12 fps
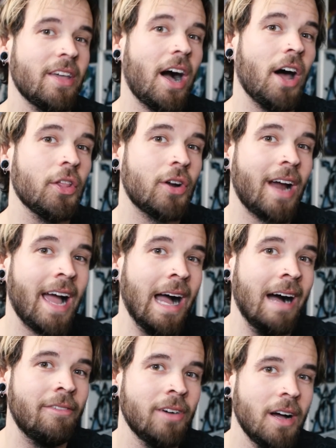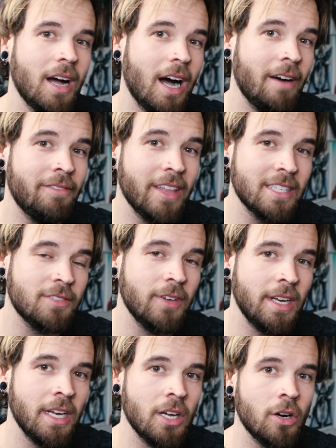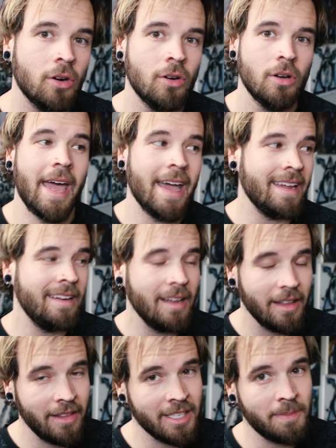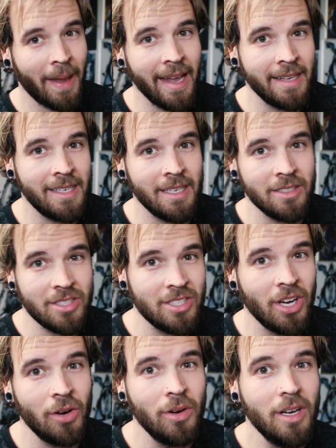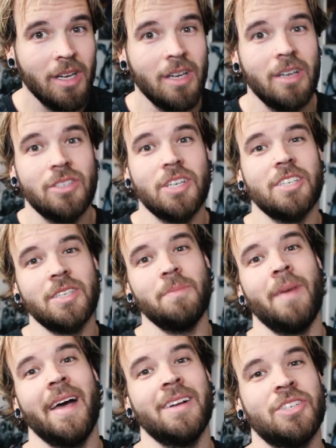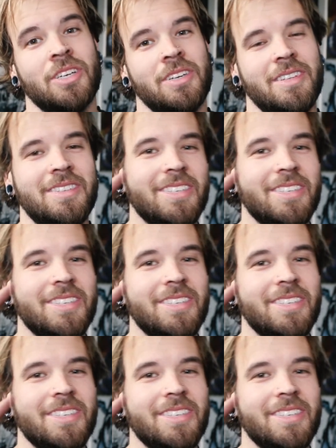the other half of this video and this painting. So just imagine